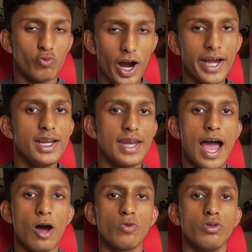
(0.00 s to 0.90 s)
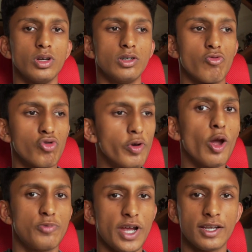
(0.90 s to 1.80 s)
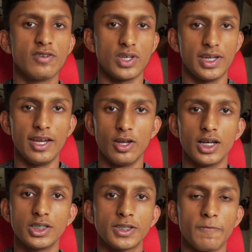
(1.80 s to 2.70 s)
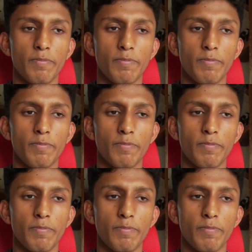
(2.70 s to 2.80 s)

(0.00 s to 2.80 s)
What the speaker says: writing down 3 objectives a day does